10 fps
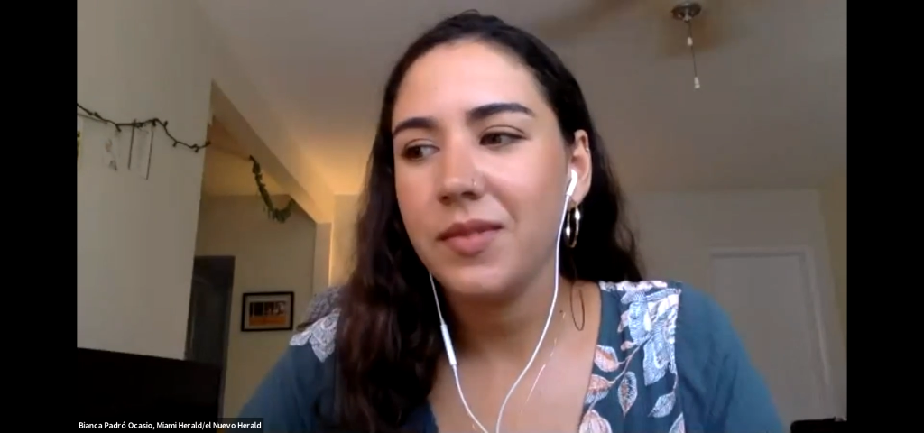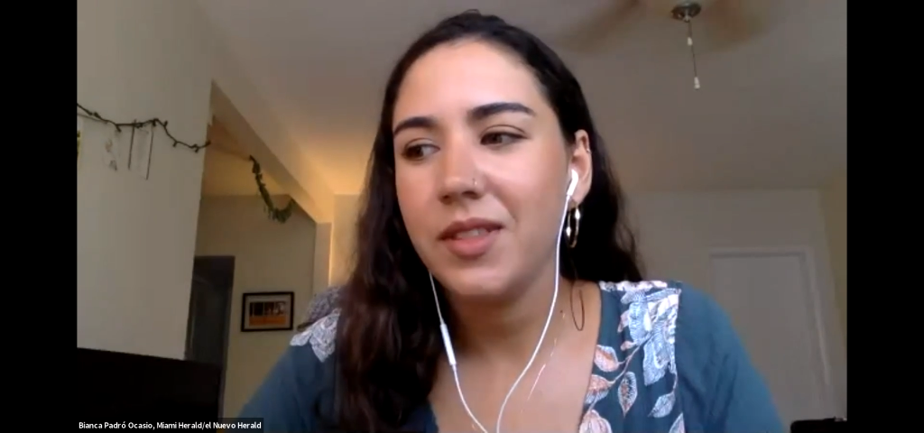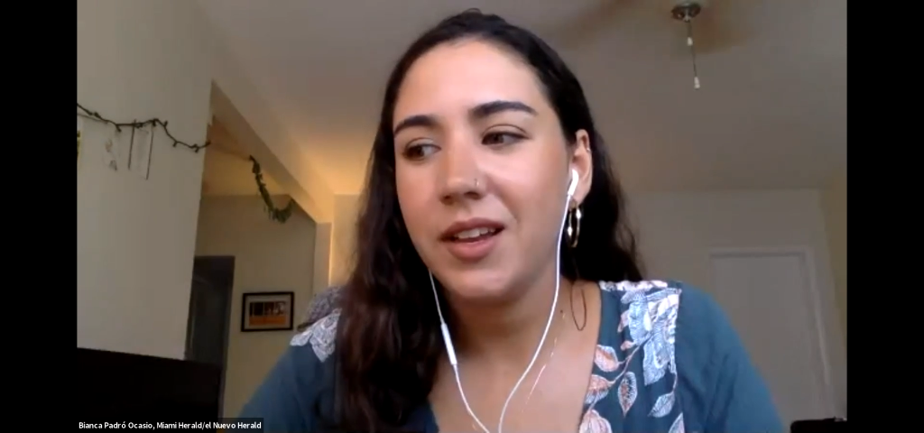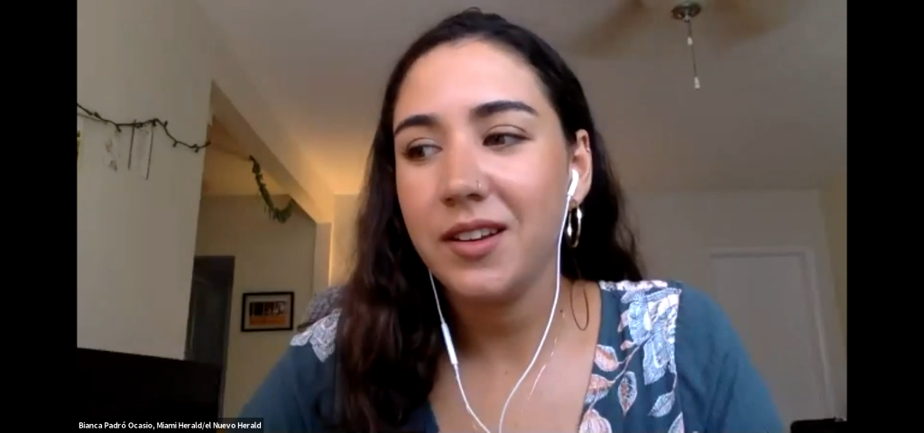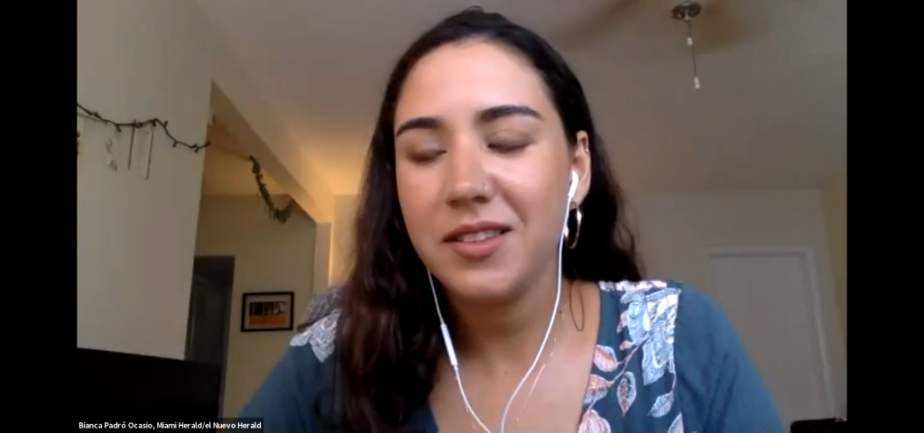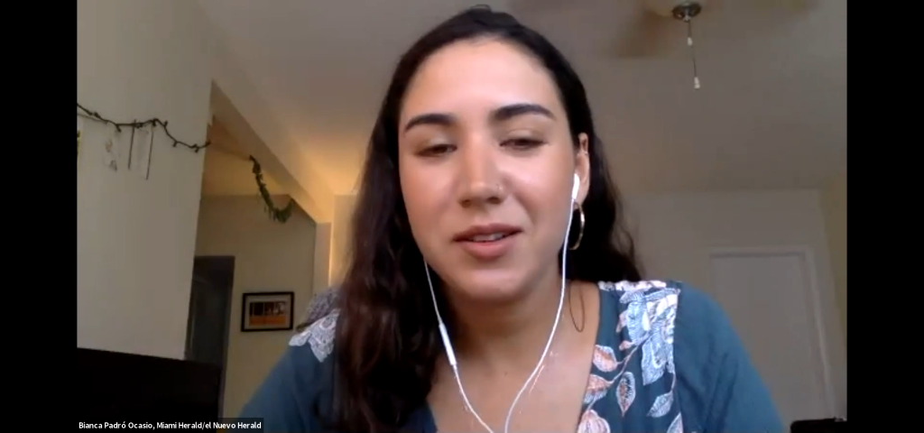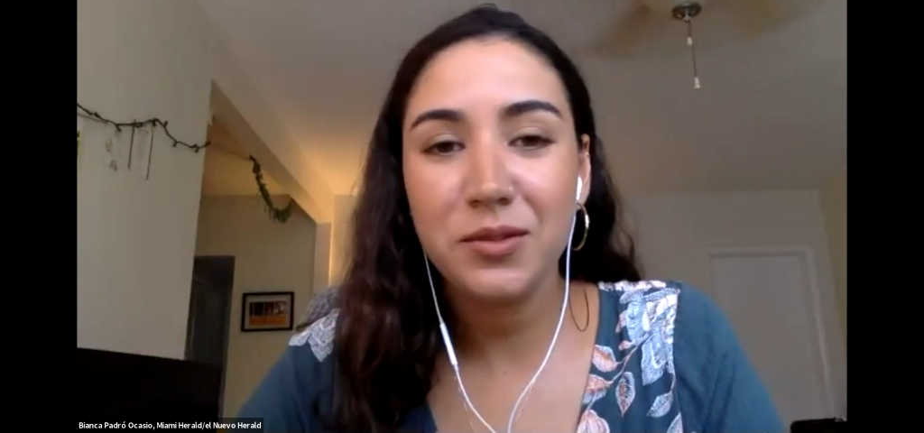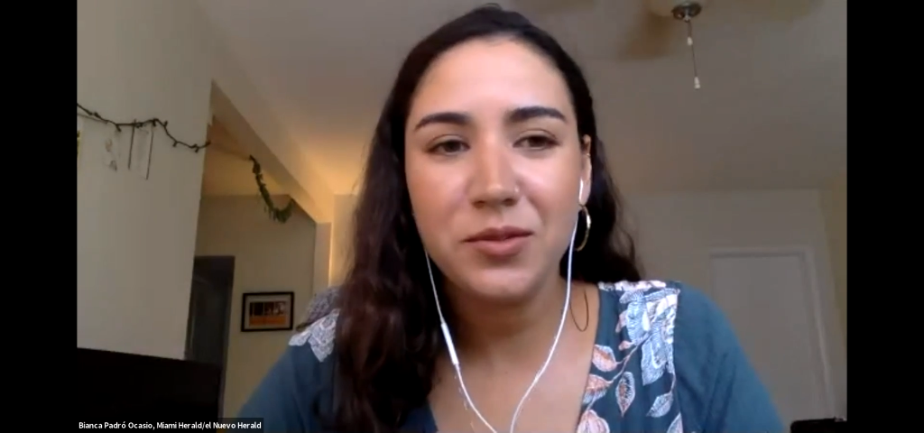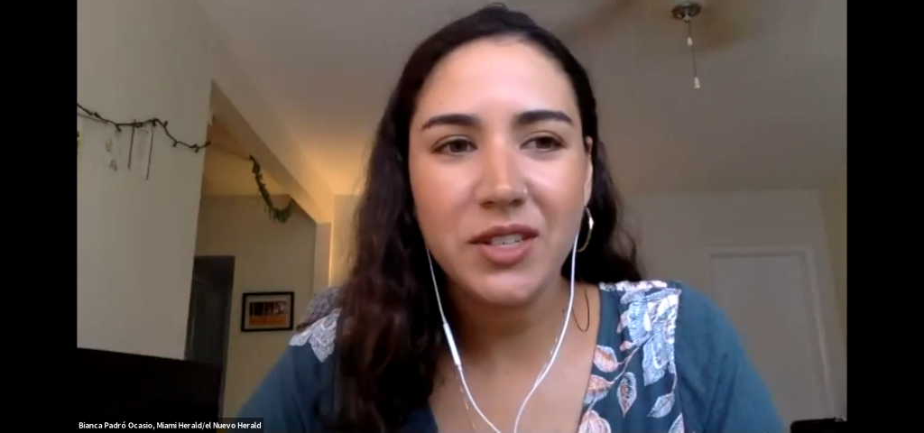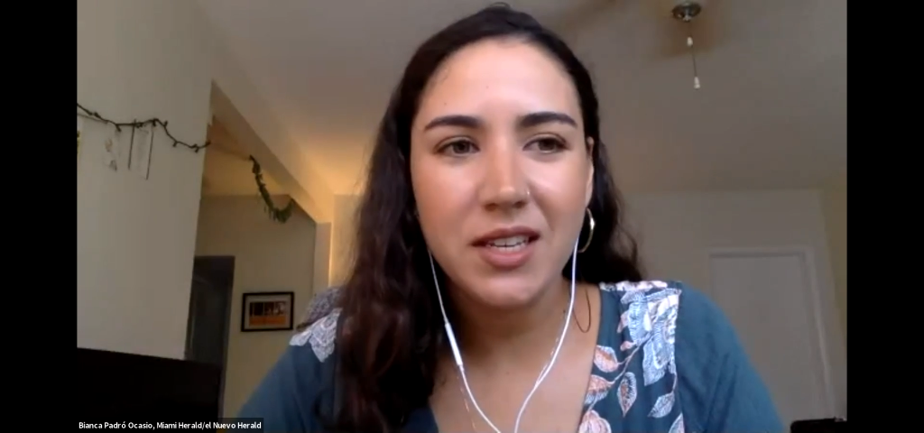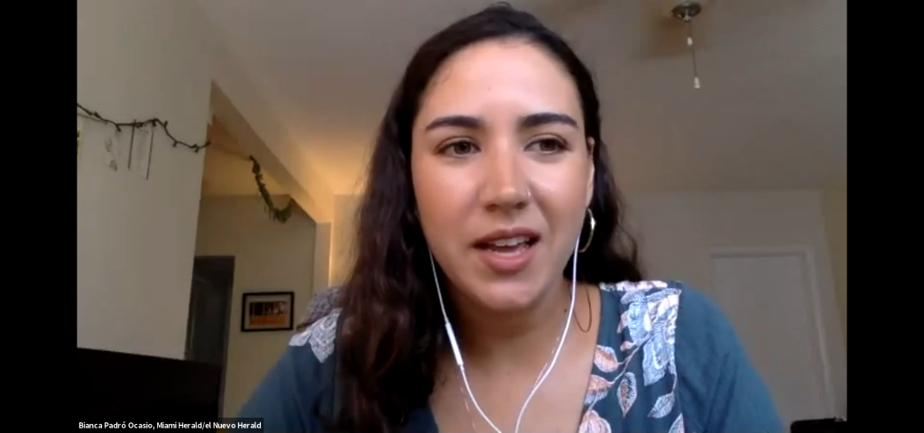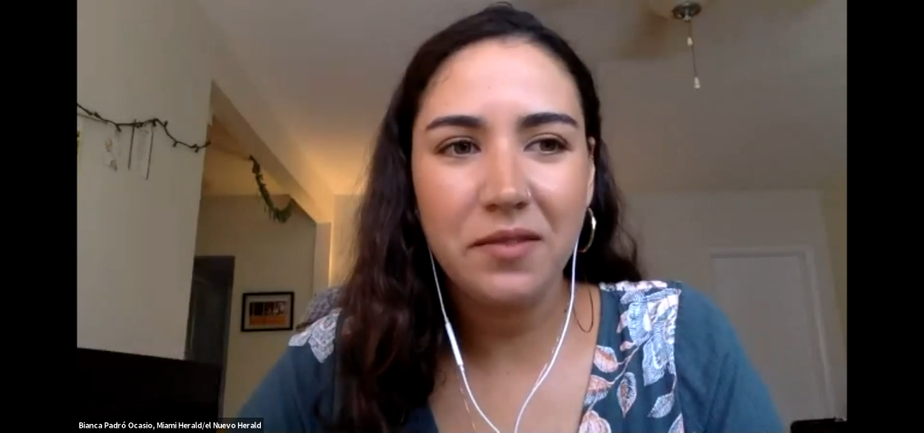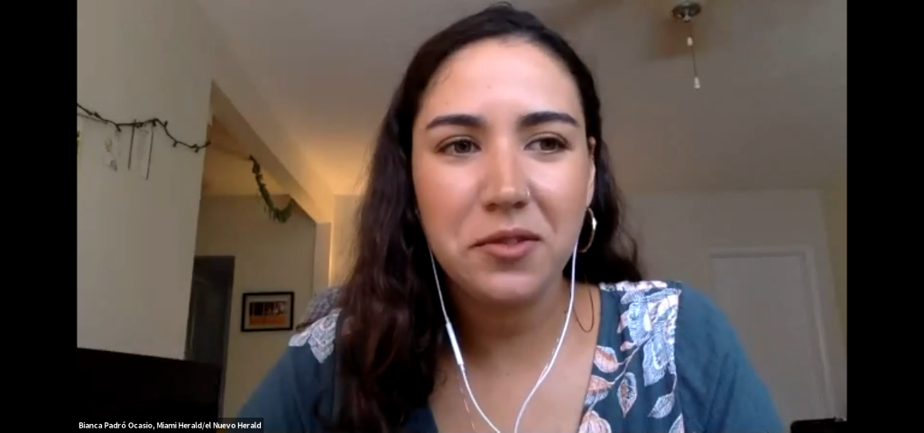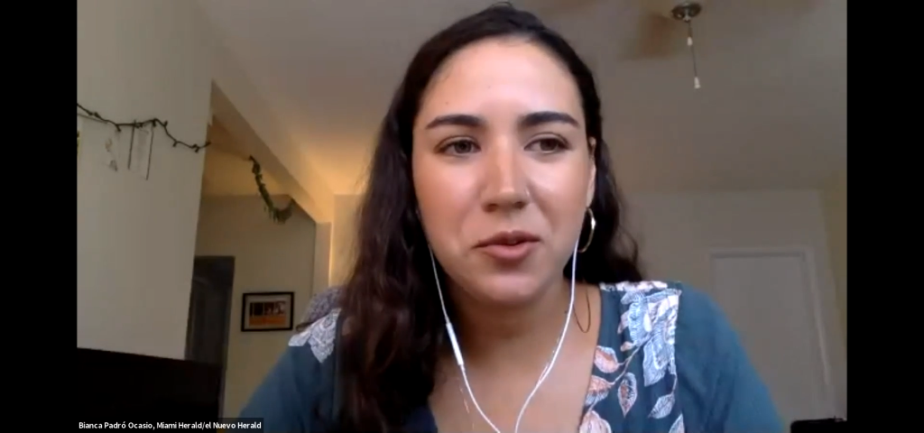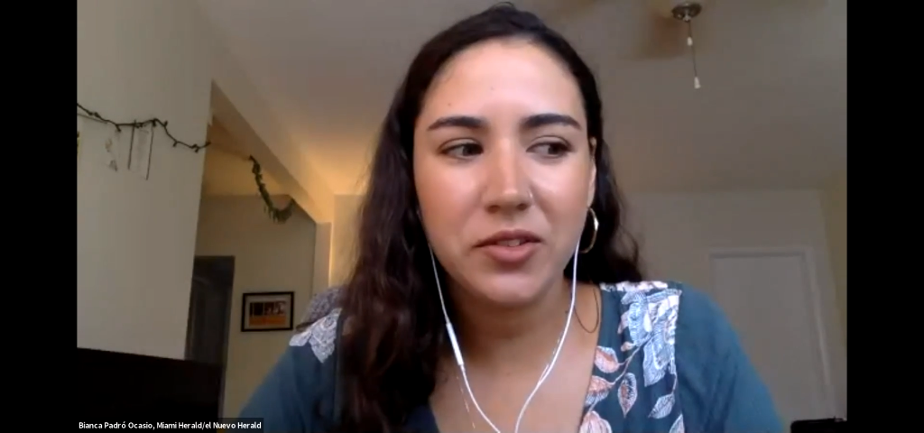That is a really
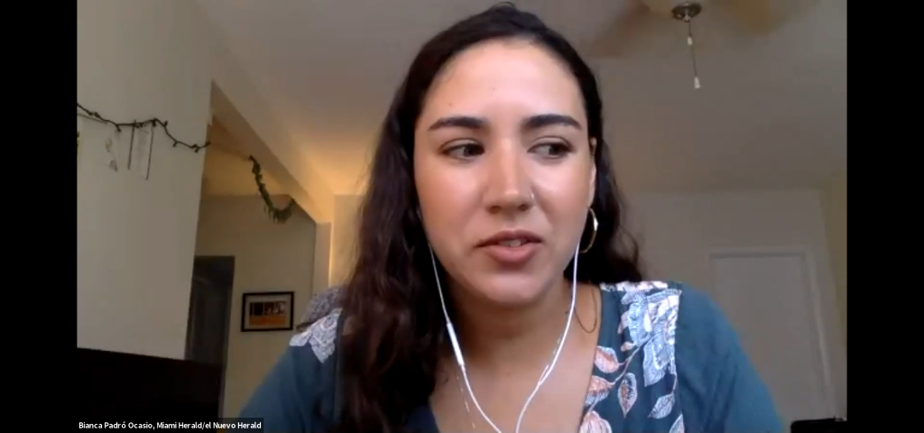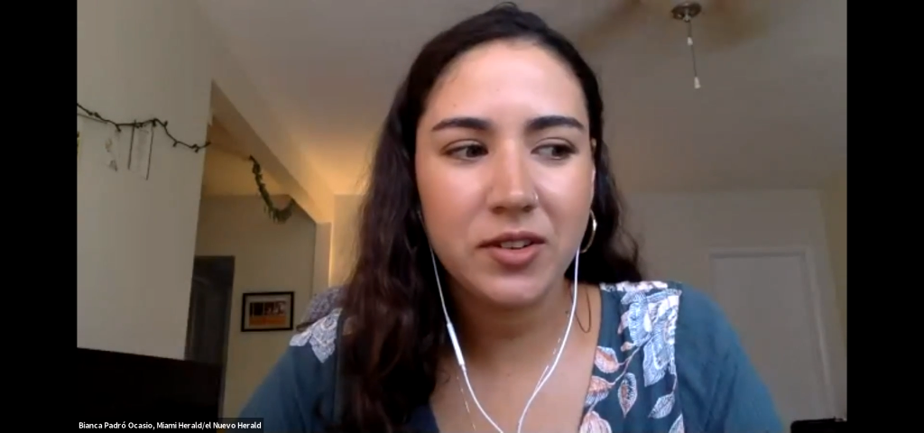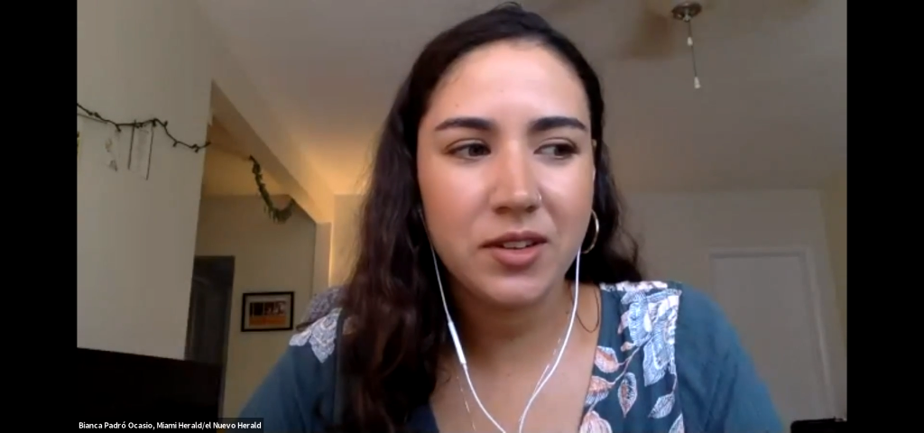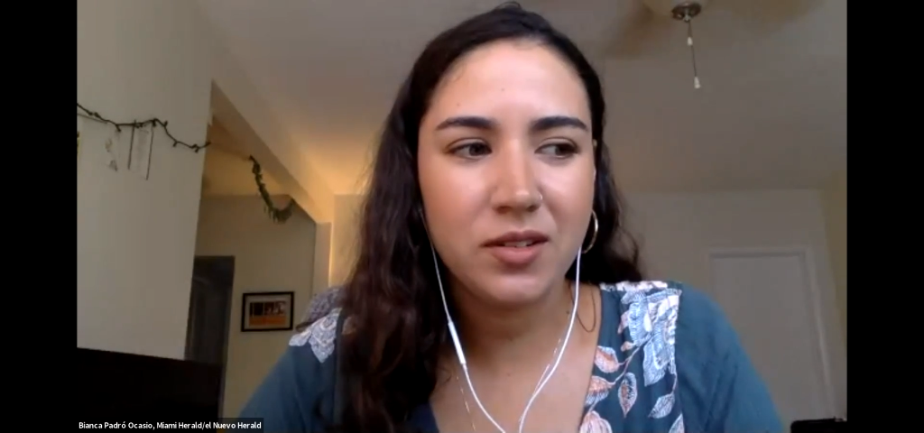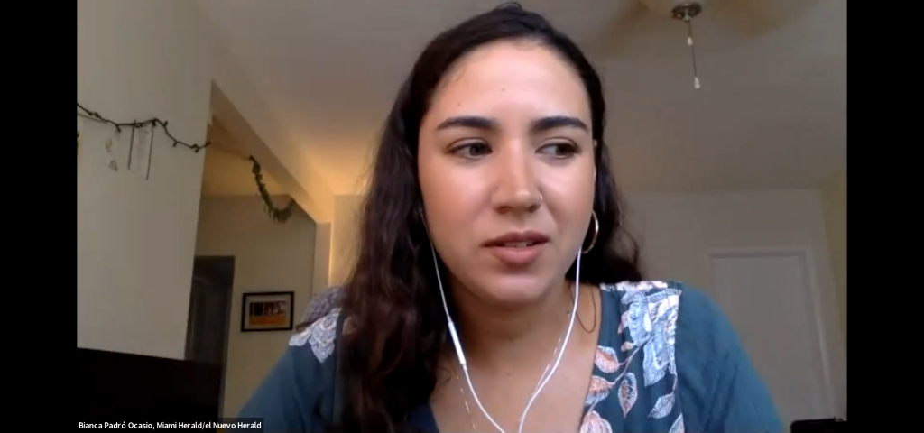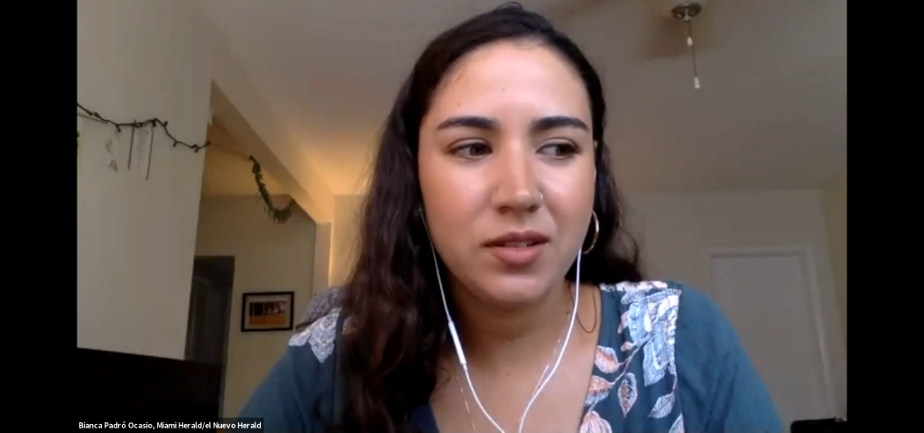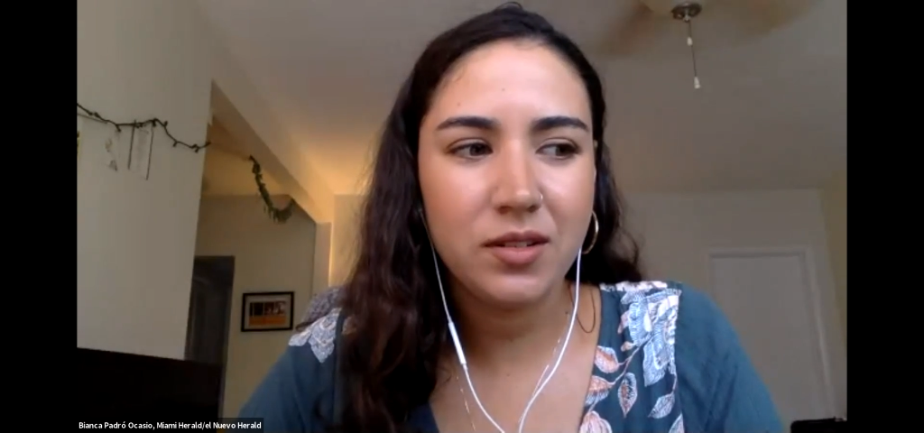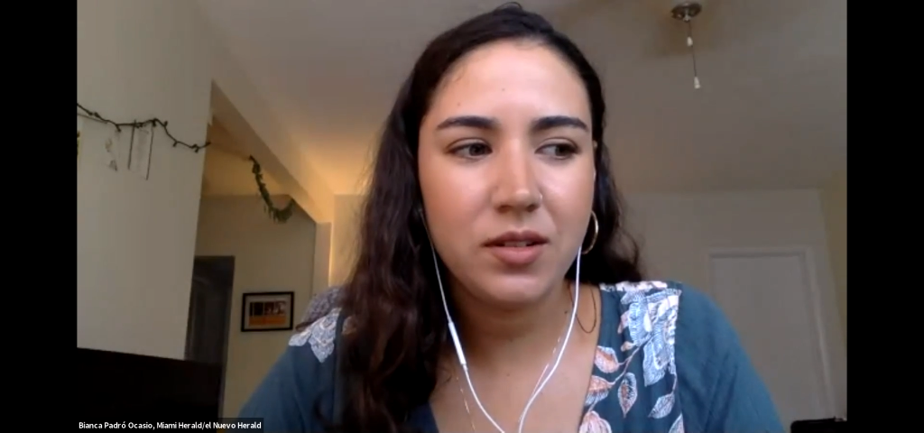heavy question.